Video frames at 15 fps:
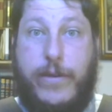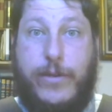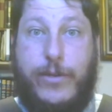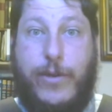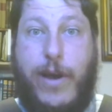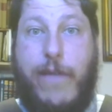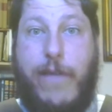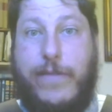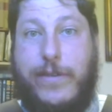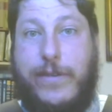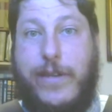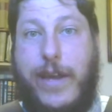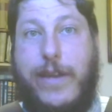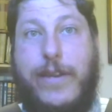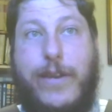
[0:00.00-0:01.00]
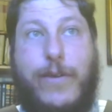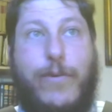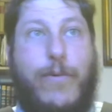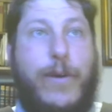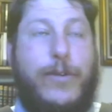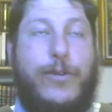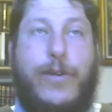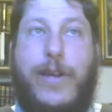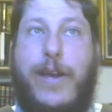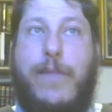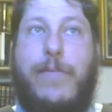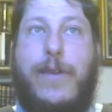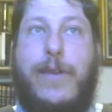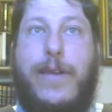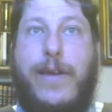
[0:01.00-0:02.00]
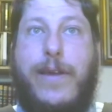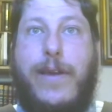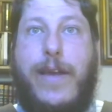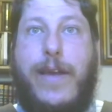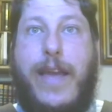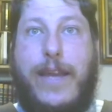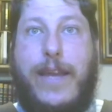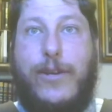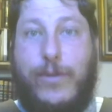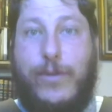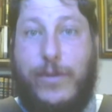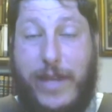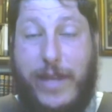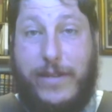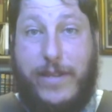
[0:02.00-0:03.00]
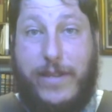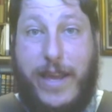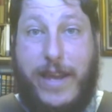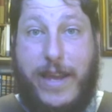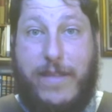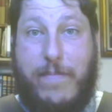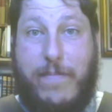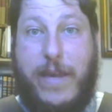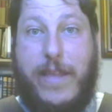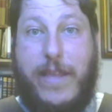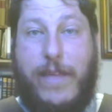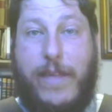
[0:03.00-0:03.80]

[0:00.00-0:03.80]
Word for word: as is often said, you know, questioning how many angels dance at the head of the pin.